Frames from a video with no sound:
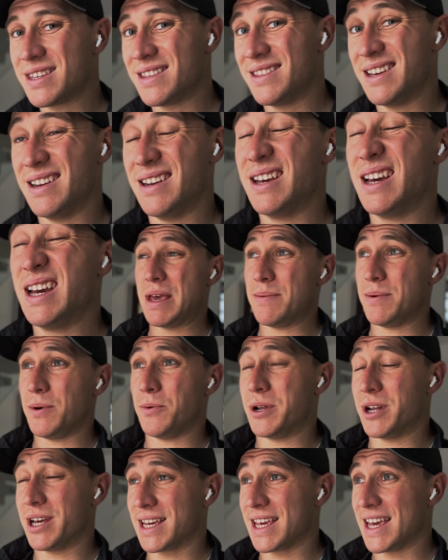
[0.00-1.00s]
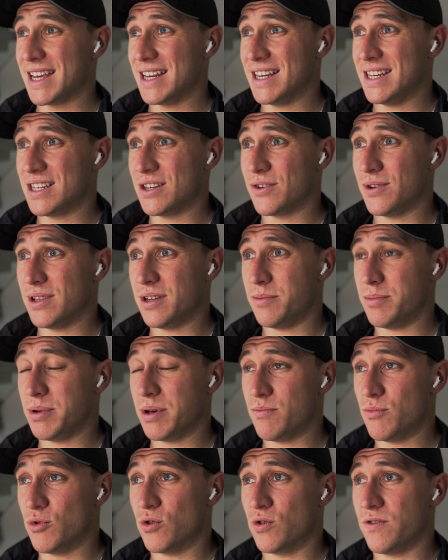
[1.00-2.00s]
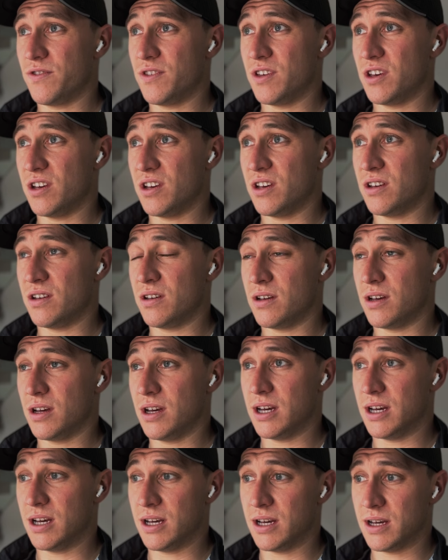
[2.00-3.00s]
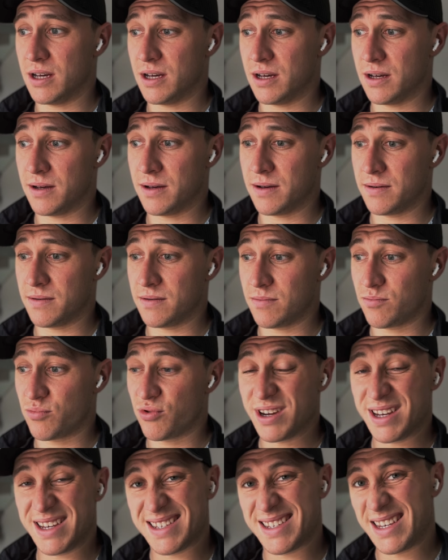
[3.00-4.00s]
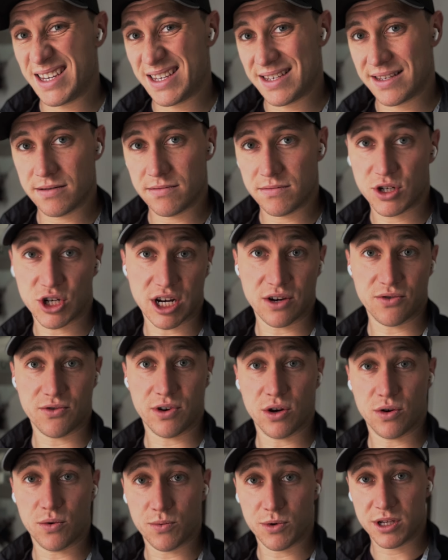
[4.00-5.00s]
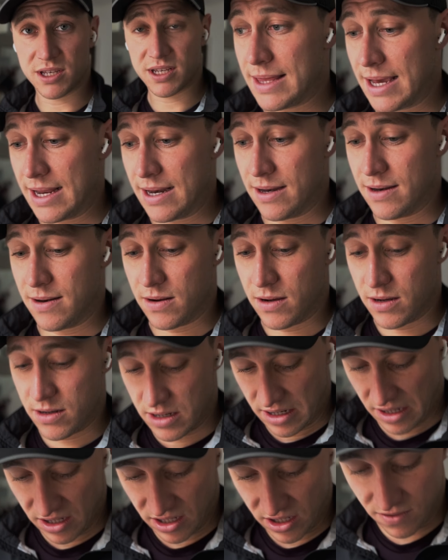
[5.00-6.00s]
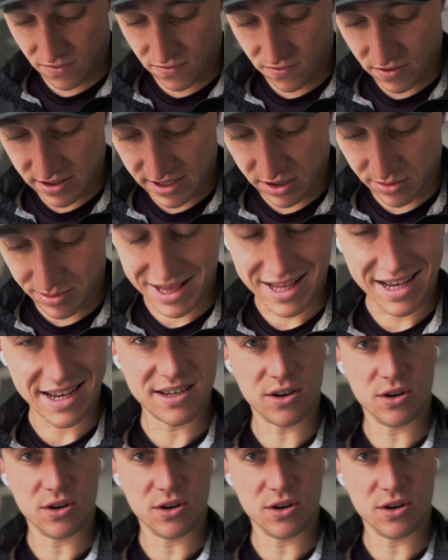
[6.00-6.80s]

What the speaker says: And then maybe when I get into a little bit more of the pre-season, January onwards, then I can go for a little bit less